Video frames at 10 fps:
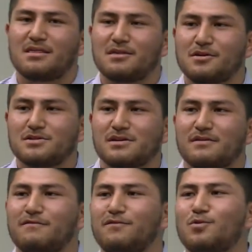30,
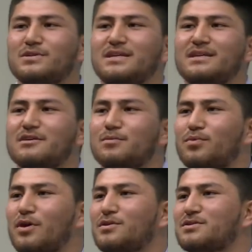and 40-year
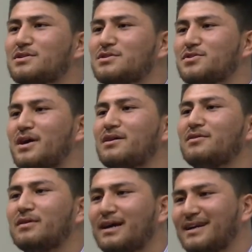approach to try
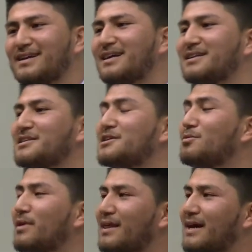and deal
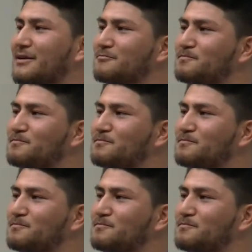with that.